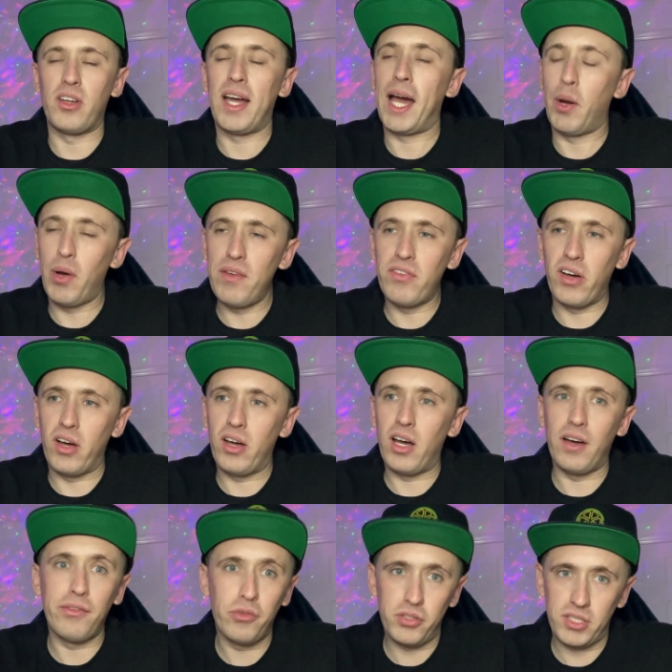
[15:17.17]
However,
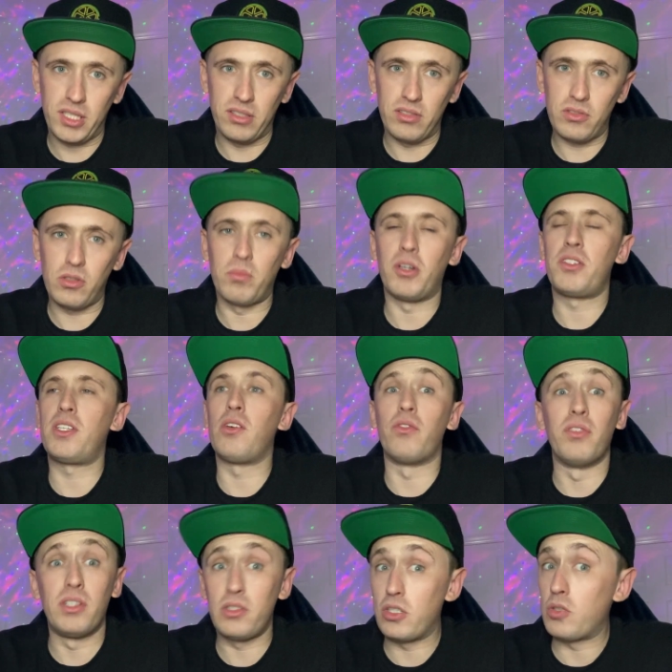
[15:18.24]
I've always said this to
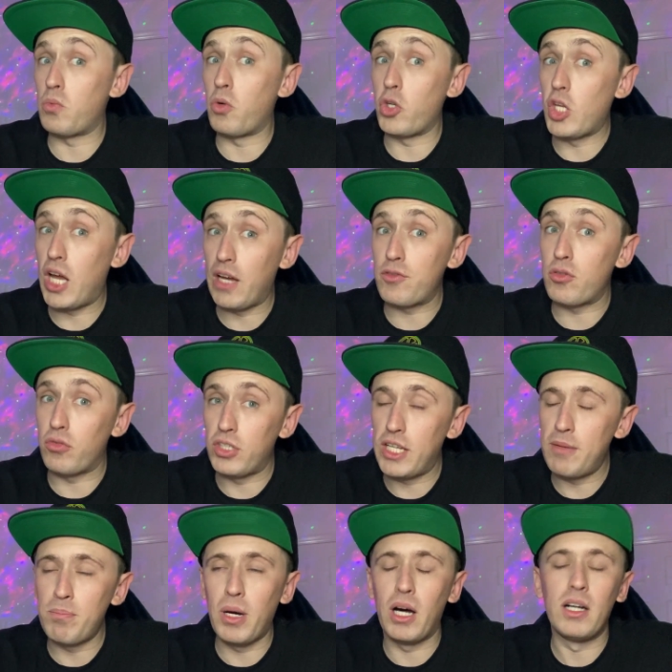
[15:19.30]
myself, and this is what you have to
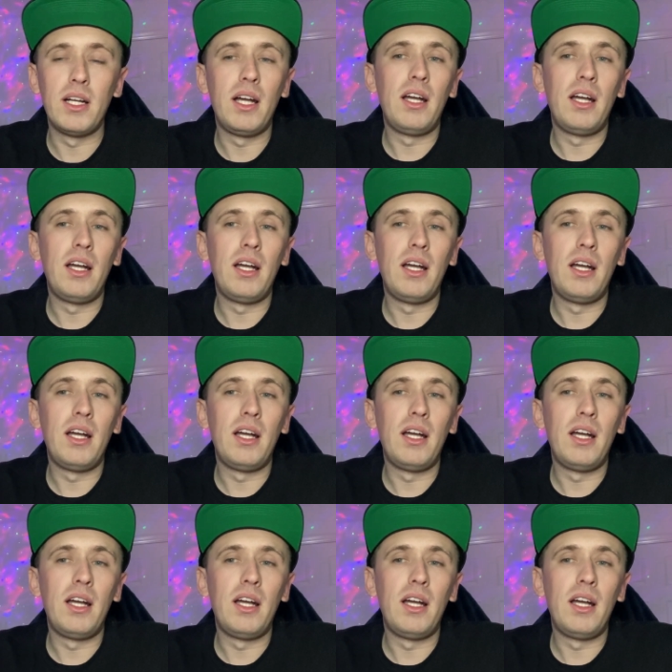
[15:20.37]
remember.